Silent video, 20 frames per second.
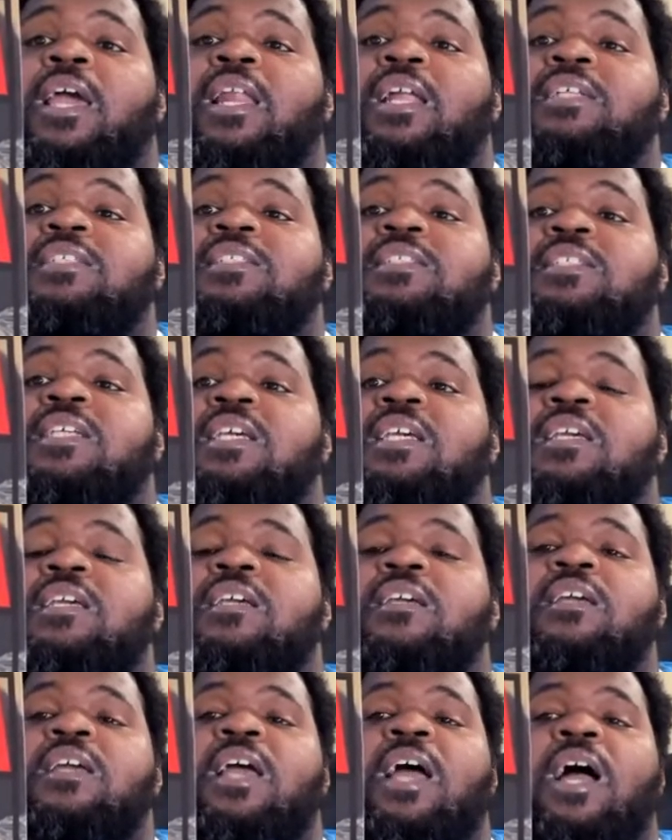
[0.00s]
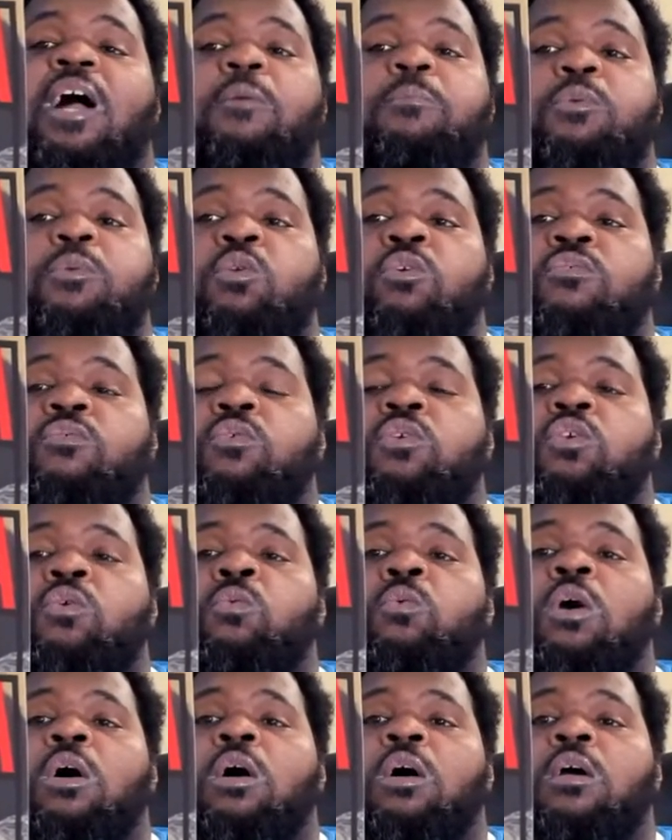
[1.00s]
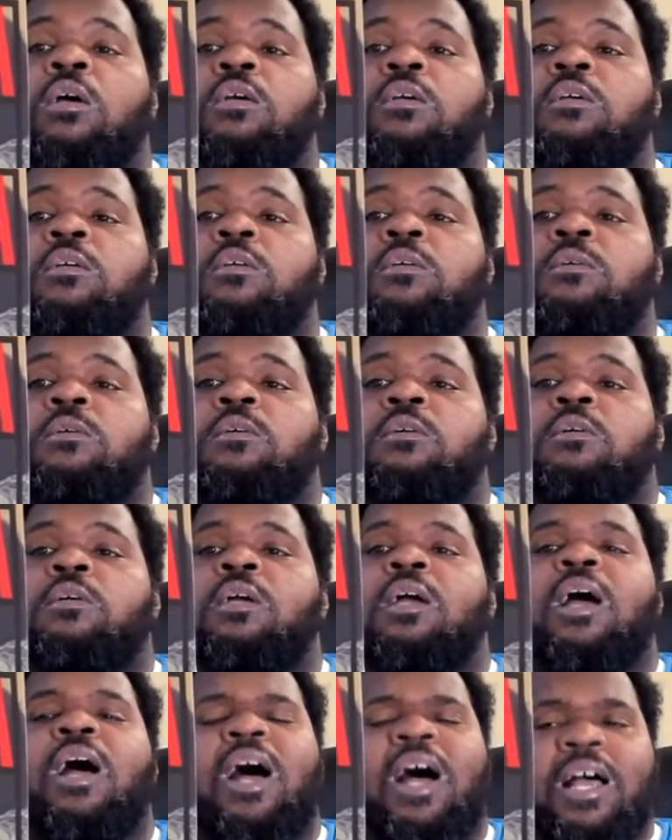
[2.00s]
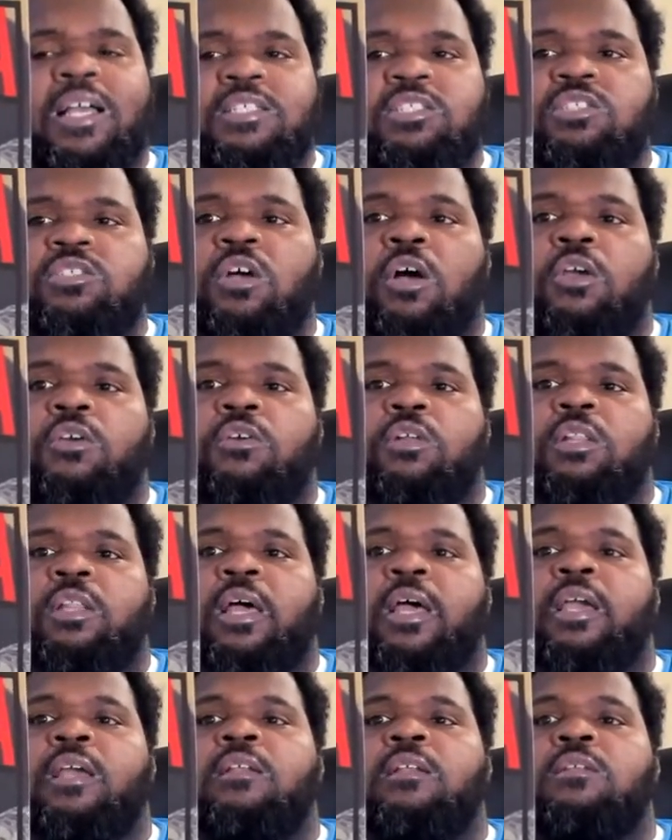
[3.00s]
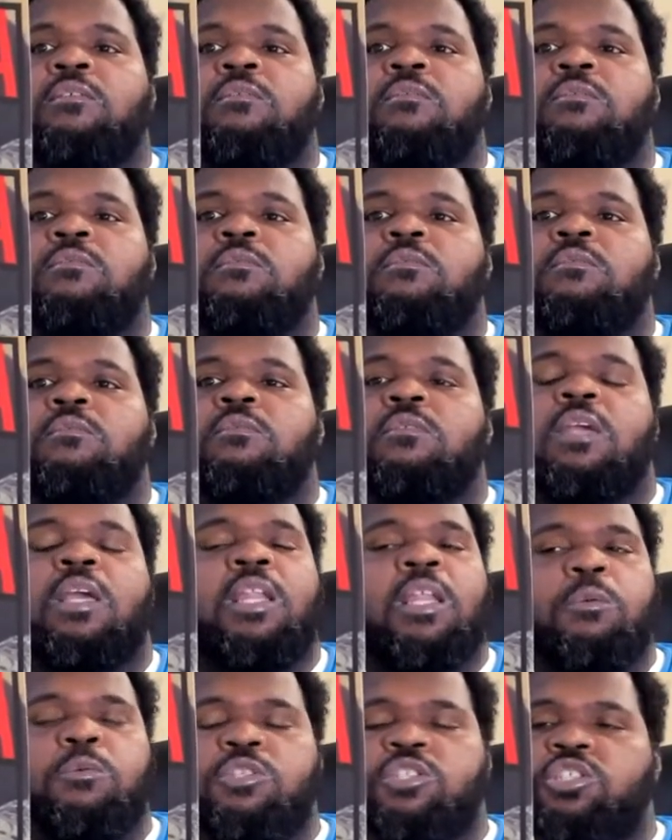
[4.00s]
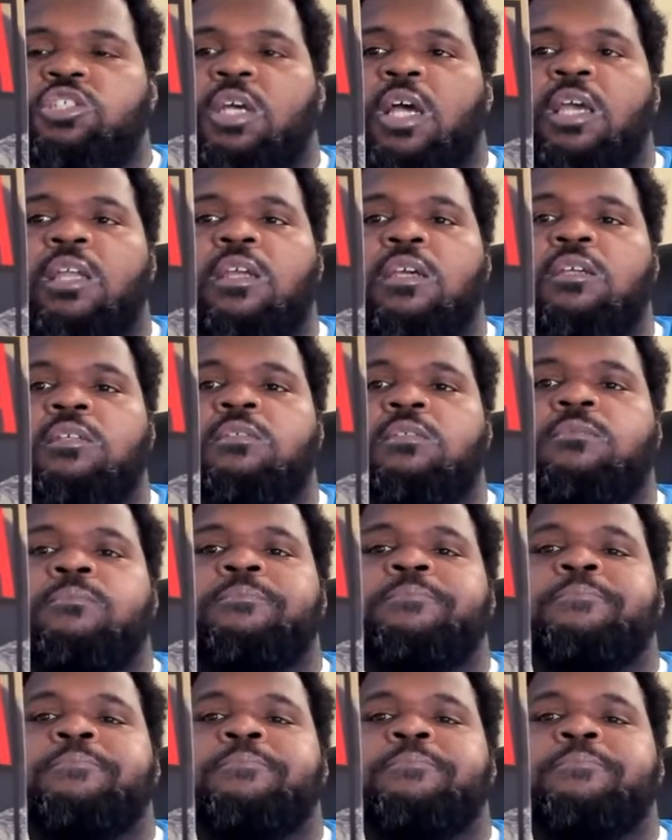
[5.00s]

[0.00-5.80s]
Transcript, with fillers: cannot see how beautiful you are. I saw your light and it was shining.